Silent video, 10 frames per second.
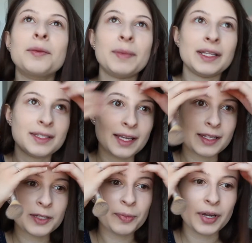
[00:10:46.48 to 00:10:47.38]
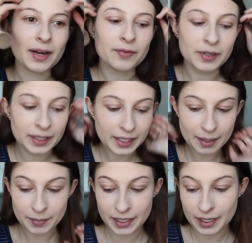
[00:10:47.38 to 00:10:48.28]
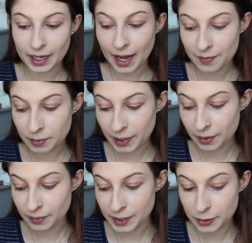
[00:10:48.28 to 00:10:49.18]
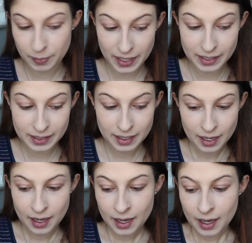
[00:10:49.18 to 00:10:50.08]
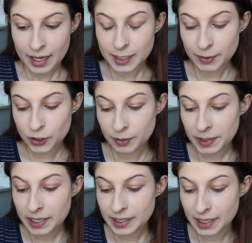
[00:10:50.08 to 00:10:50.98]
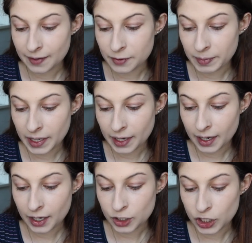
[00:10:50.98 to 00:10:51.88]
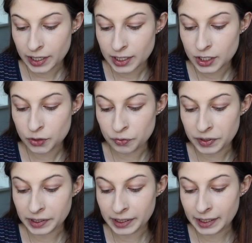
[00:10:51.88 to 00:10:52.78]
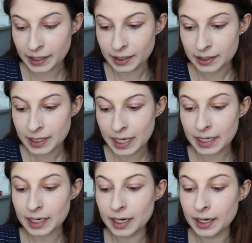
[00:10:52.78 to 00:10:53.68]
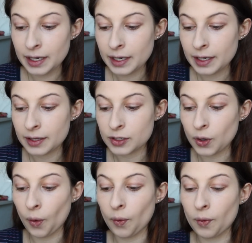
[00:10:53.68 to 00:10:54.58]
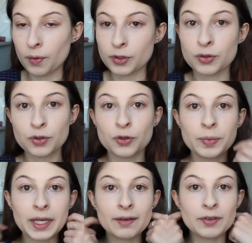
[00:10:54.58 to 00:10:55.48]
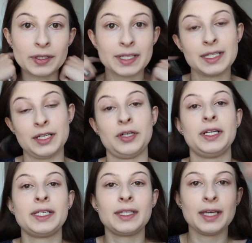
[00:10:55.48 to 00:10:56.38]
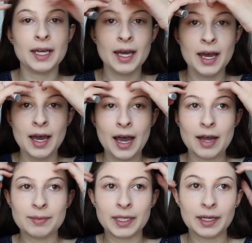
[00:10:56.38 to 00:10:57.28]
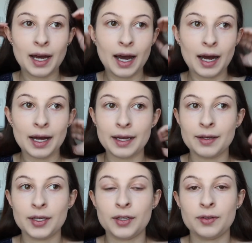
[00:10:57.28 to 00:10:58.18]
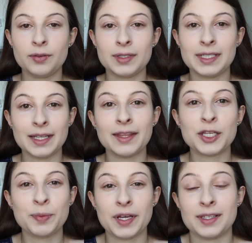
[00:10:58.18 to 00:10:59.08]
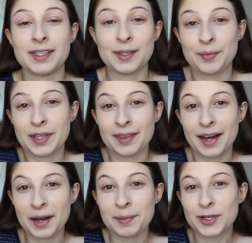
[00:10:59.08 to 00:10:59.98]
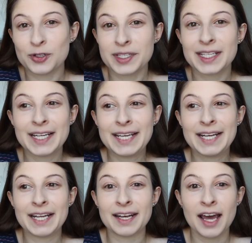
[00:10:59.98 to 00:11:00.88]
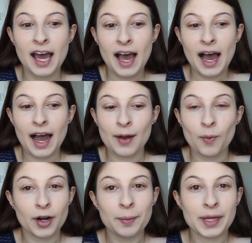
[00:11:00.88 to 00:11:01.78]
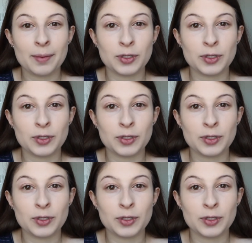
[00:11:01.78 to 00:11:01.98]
made sense, but I really am liking having my own space, especially because it gives me a chance to really take this whole YouTube thing really seriously. I mean, I did this because it's something that I'm interested in, and I want to be able